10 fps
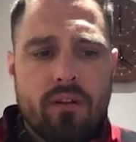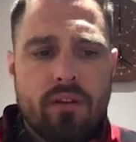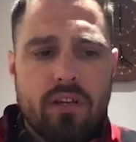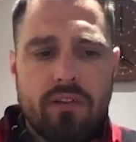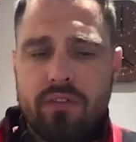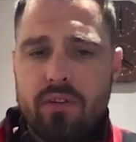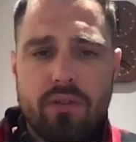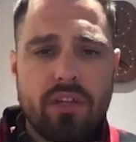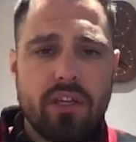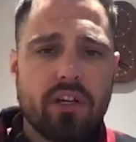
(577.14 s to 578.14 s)
if you
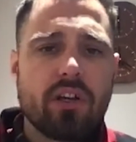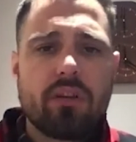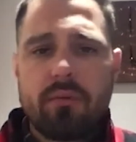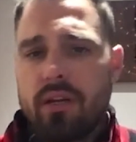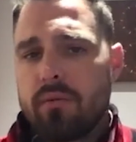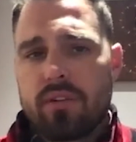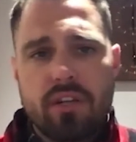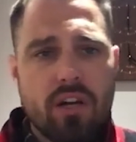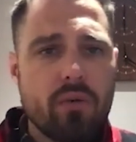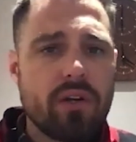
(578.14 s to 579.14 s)
think you're going to be able to
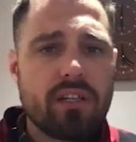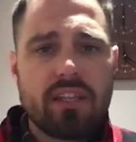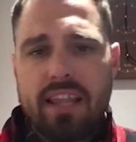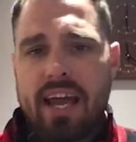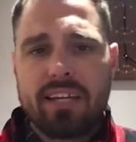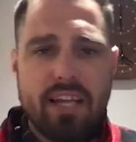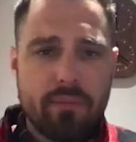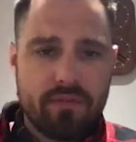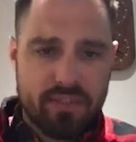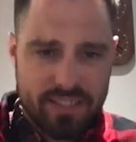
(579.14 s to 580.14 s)
go into that
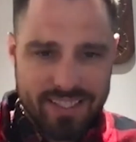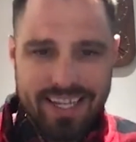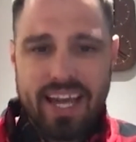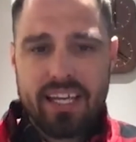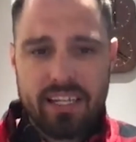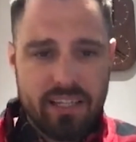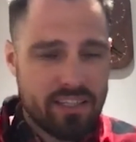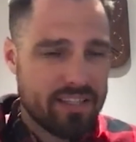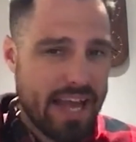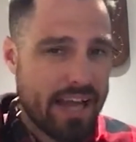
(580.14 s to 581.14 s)
type of a society
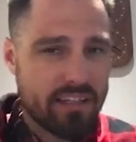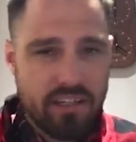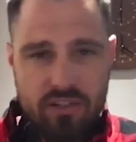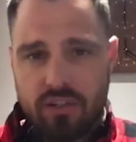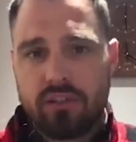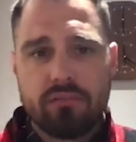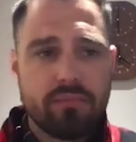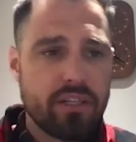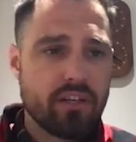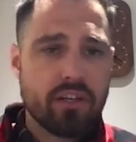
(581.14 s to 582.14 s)
that's that digital
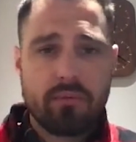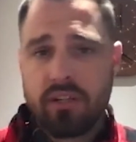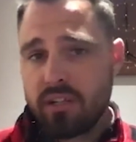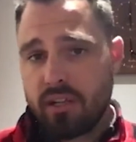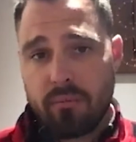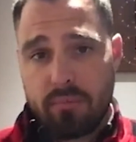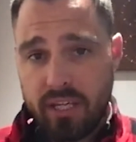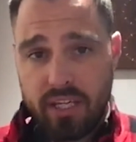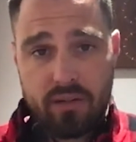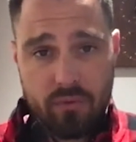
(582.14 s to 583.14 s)
and you're going to be able to
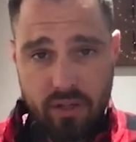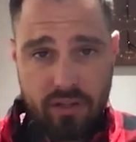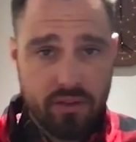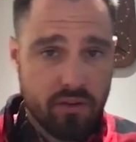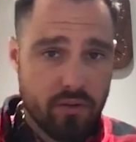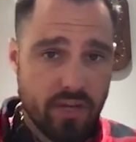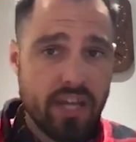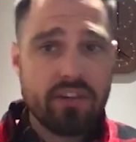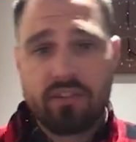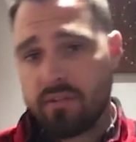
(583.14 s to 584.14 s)
compete with the
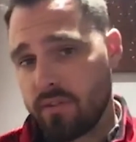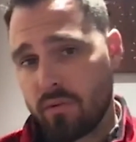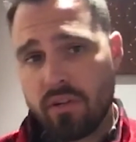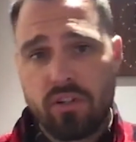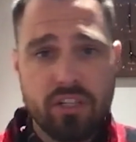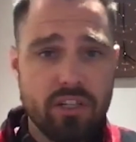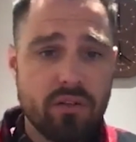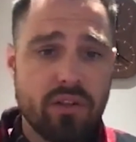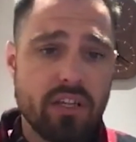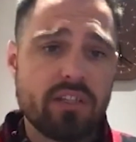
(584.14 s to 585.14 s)
creators of the world, and you
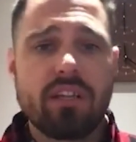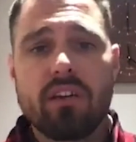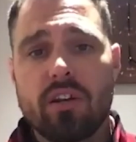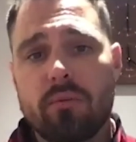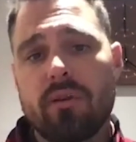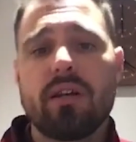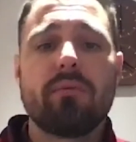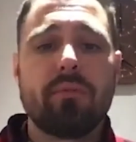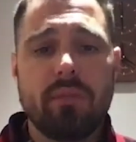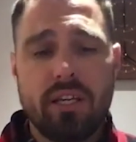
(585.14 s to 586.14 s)
think that you're going to be
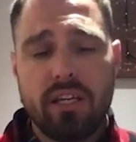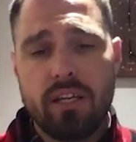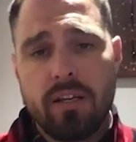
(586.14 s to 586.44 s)
able to be